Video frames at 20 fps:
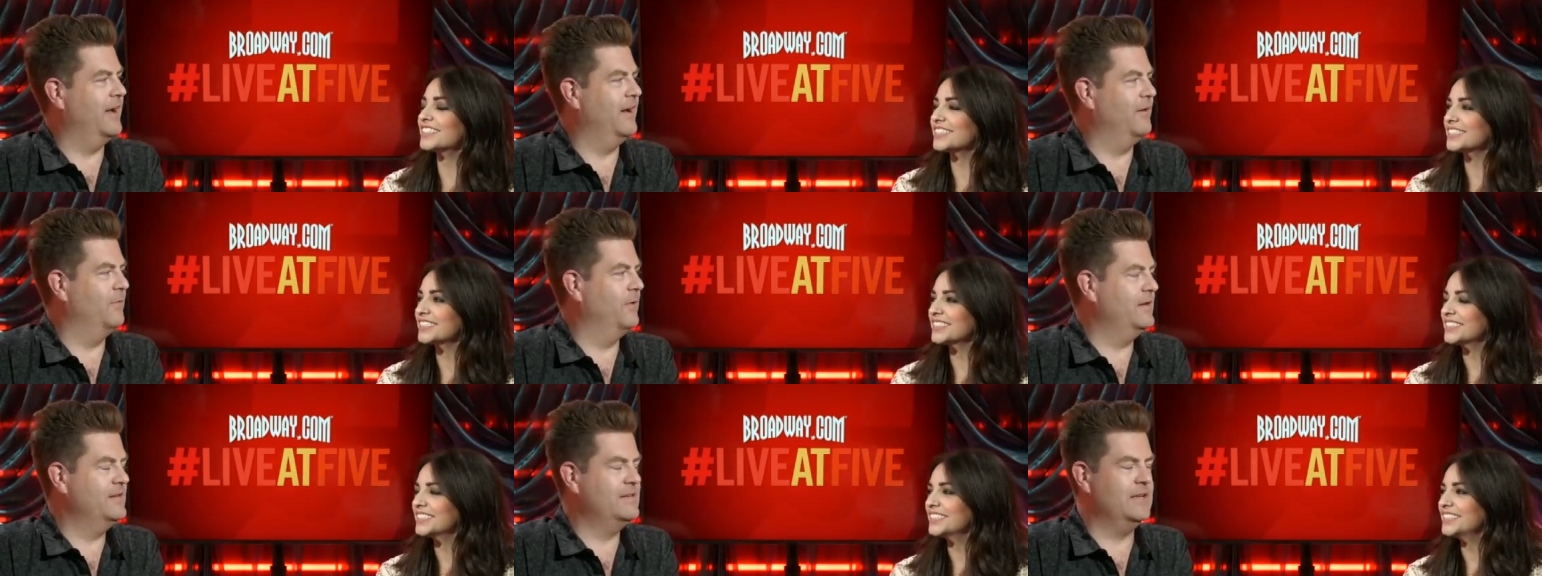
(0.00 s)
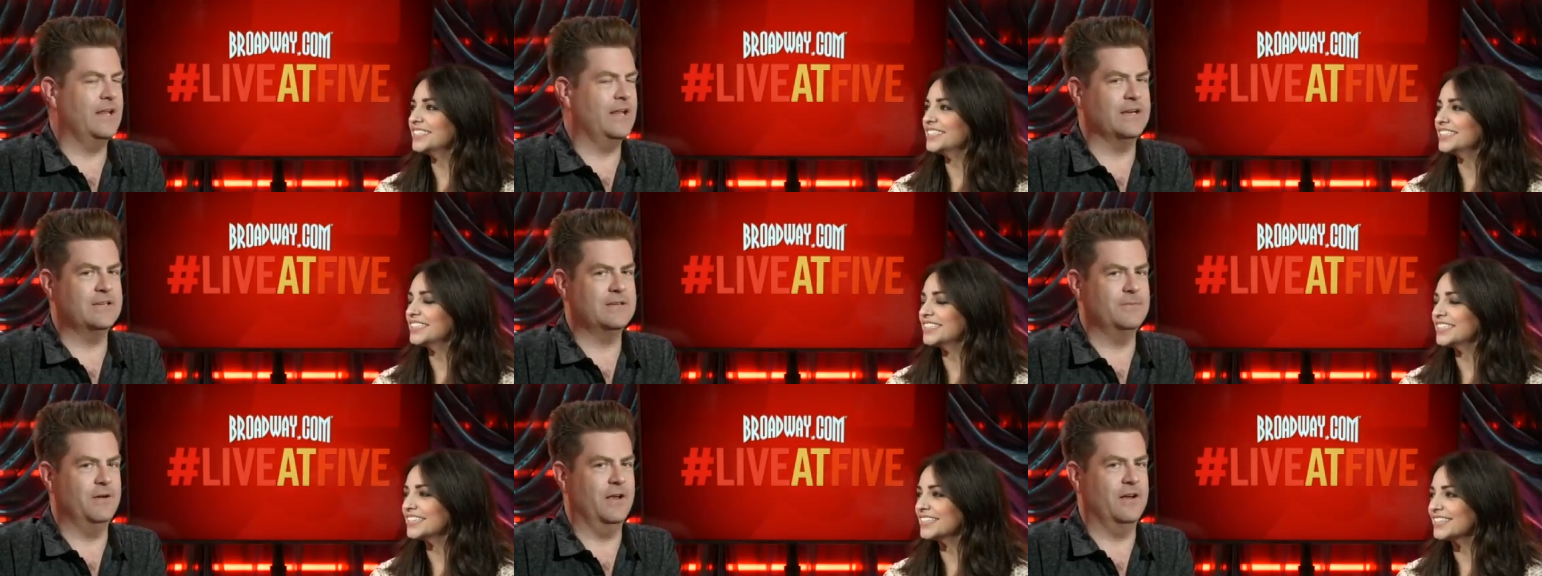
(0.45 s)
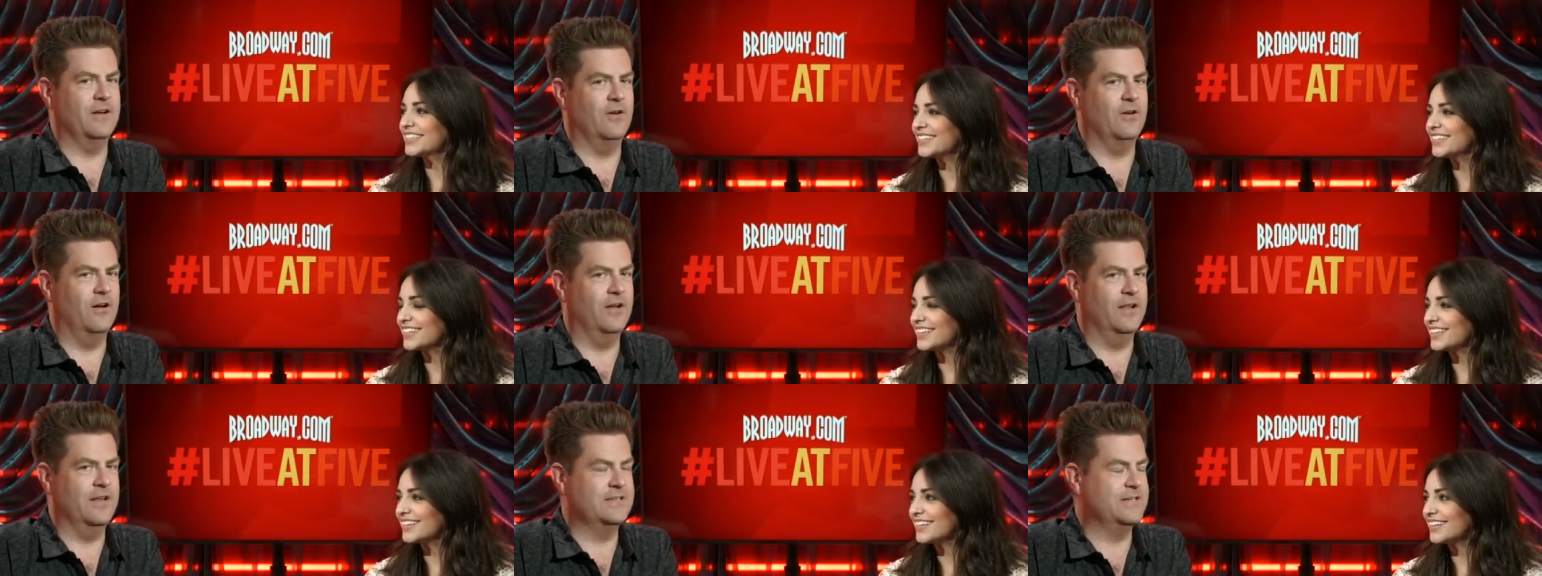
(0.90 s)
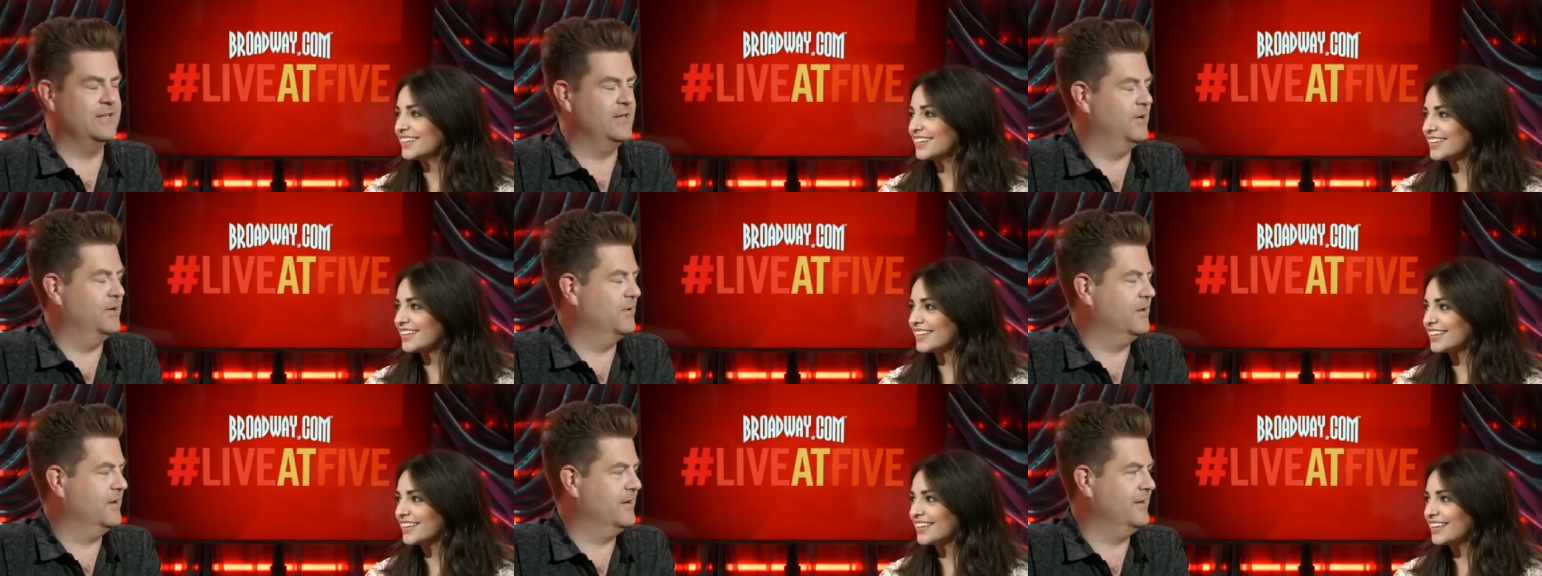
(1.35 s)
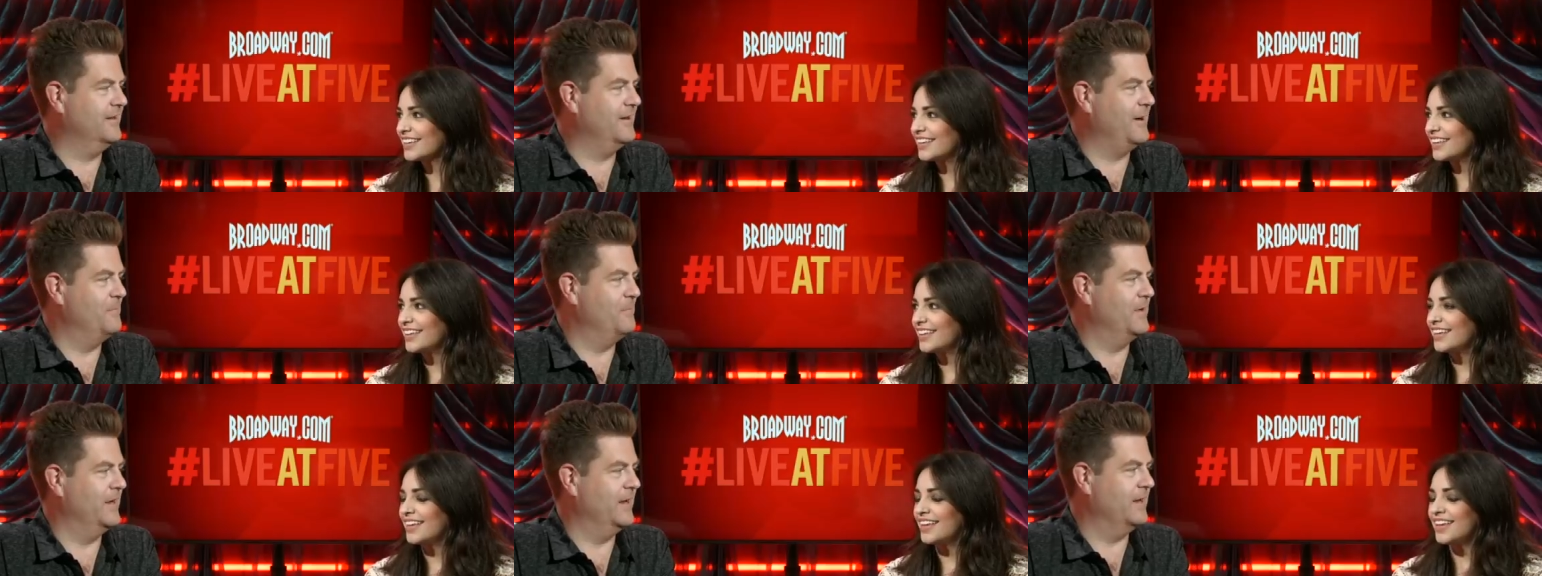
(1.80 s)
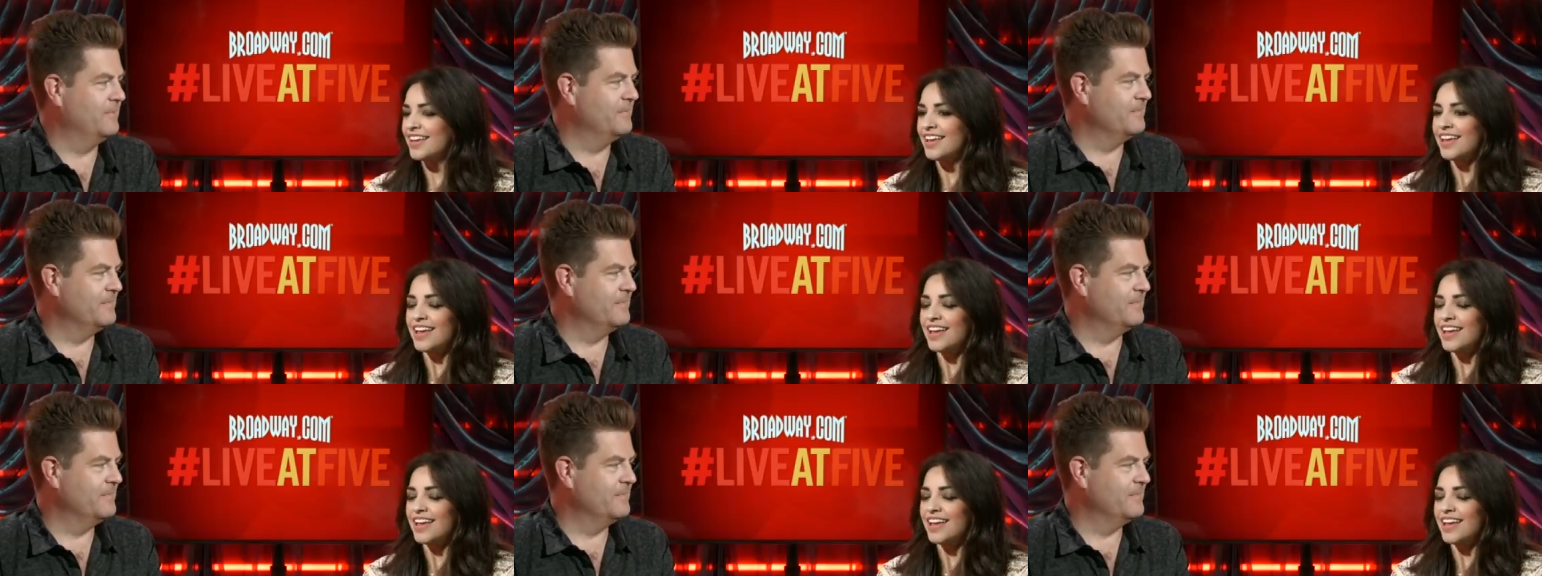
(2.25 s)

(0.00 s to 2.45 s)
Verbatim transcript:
Speaker 1: What is it like to be in an all-Latino company?